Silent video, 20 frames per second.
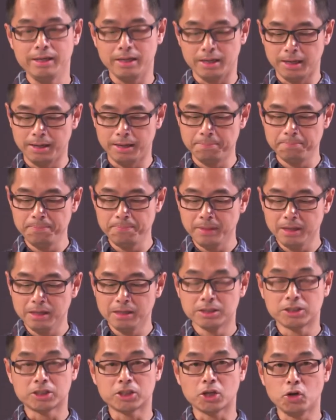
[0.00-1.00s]
Um,
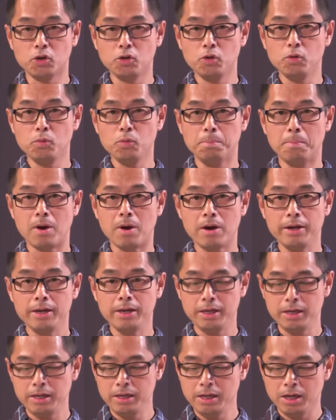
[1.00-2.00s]
so
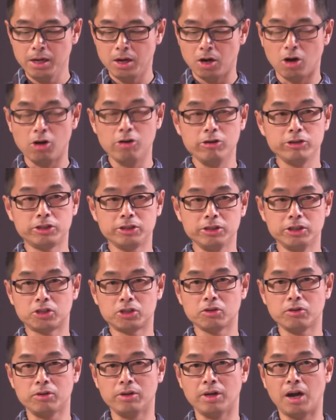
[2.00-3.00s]
my origin story,